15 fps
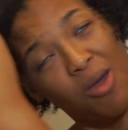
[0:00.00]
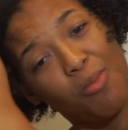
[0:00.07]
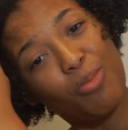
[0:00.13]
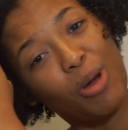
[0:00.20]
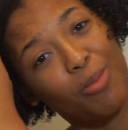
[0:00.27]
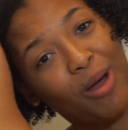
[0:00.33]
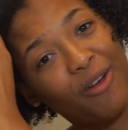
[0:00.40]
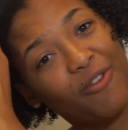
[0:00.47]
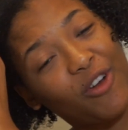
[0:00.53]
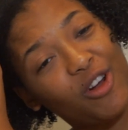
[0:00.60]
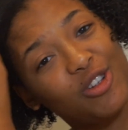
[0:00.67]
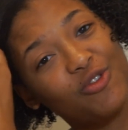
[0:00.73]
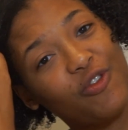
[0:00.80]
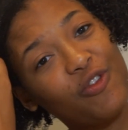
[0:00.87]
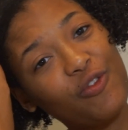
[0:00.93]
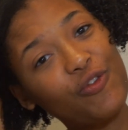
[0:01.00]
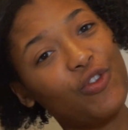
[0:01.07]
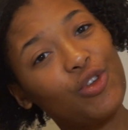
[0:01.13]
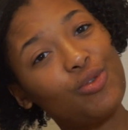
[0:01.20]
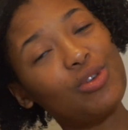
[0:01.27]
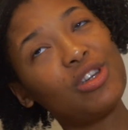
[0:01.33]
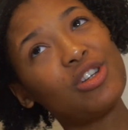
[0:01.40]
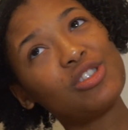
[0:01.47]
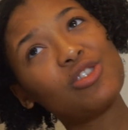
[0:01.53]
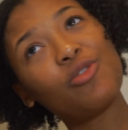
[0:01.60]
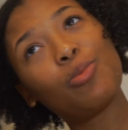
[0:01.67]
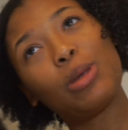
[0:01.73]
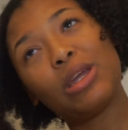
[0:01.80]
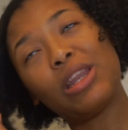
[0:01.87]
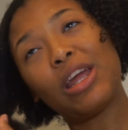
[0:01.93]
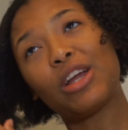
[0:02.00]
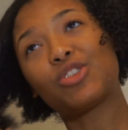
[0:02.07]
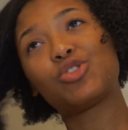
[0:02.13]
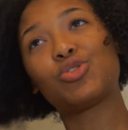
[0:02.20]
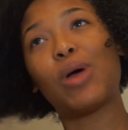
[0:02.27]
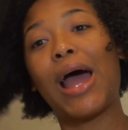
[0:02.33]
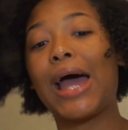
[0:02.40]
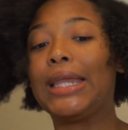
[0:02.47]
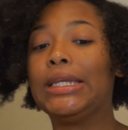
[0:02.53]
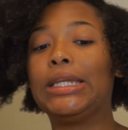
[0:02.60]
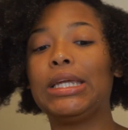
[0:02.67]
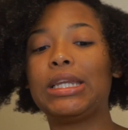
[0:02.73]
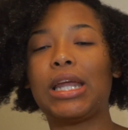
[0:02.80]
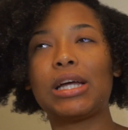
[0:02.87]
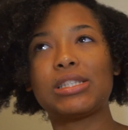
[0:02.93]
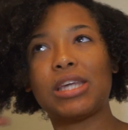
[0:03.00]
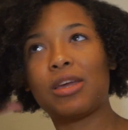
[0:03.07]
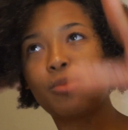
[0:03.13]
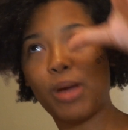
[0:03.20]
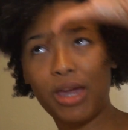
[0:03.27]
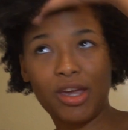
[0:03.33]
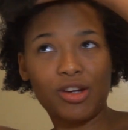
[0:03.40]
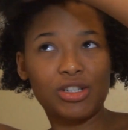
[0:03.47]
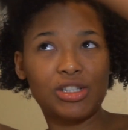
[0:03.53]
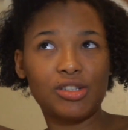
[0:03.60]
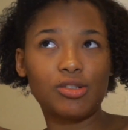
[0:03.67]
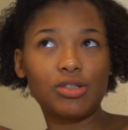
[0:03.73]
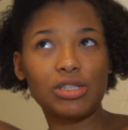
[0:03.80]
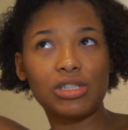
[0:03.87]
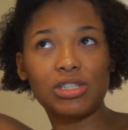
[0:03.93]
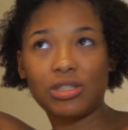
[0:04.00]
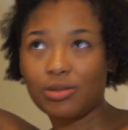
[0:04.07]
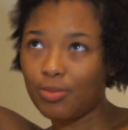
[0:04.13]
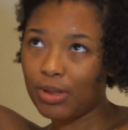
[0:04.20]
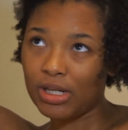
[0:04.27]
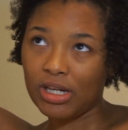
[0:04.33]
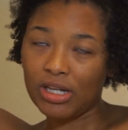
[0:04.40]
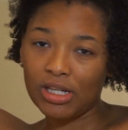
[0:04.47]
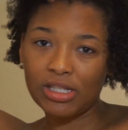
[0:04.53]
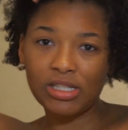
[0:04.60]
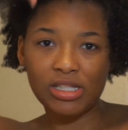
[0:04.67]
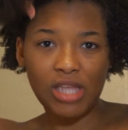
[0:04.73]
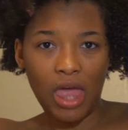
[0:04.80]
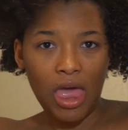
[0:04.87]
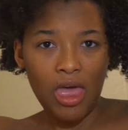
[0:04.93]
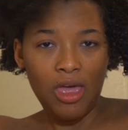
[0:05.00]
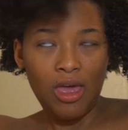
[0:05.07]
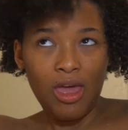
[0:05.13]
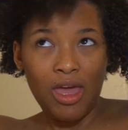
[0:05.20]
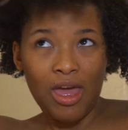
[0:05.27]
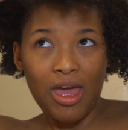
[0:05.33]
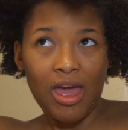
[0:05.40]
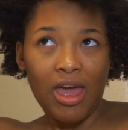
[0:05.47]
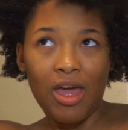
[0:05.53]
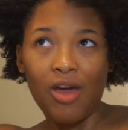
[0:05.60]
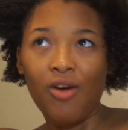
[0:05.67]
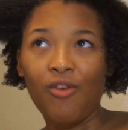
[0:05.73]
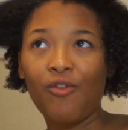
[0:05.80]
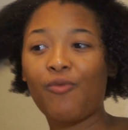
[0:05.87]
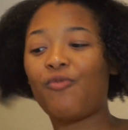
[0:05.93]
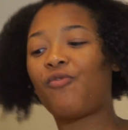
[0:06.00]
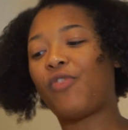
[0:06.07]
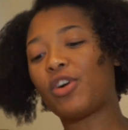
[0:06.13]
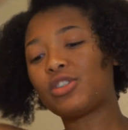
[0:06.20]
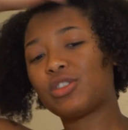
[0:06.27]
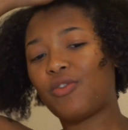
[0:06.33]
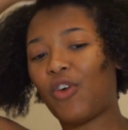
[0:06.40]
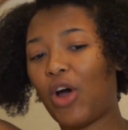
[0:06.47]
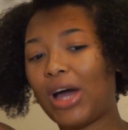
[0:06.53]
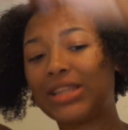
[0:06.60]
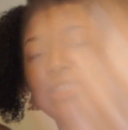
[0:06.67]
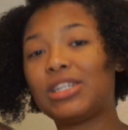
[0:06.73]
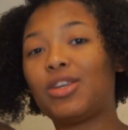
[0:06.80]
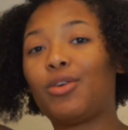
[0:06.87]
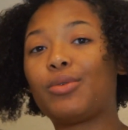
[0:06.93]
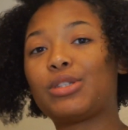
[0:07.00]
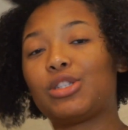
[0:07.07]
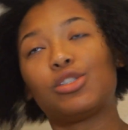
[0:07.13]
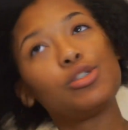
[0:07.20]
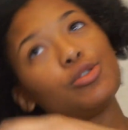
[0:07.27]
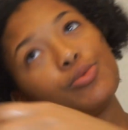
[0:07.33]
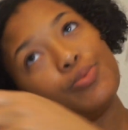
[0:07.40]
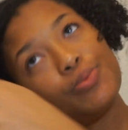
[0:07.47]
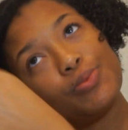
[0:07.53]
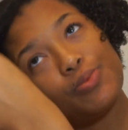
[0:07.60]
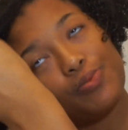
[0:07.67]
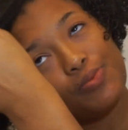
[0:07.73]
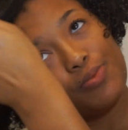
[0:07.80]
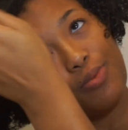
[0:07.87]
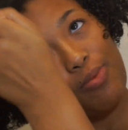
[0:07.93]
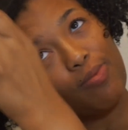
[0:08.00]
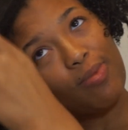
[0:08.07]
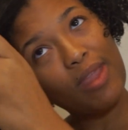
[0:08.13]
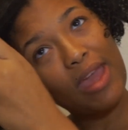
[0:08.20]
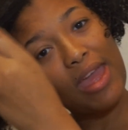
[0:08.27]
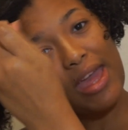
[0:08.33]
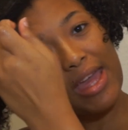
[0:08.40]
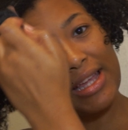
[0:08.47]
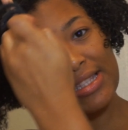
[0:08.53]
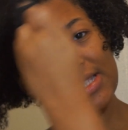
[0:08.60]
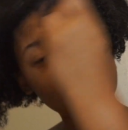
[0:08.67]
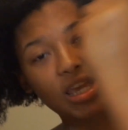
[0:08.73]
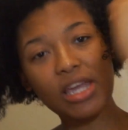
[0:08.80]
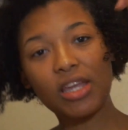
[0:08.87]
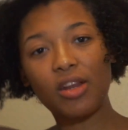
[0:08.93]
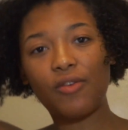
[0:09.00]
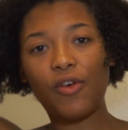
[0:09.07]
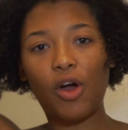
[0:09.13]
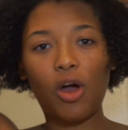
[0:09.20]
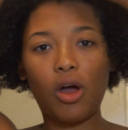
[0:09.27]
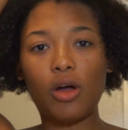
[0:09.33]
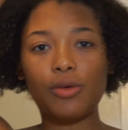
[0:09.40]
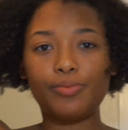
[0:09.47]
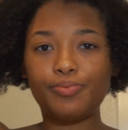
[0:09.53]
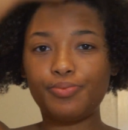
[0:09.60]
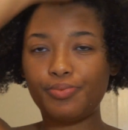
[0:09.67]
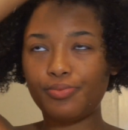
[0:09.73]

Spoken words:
but my first few years of being natural, I did not take my hair serious because first of all, I didn't know what to do. And second of all,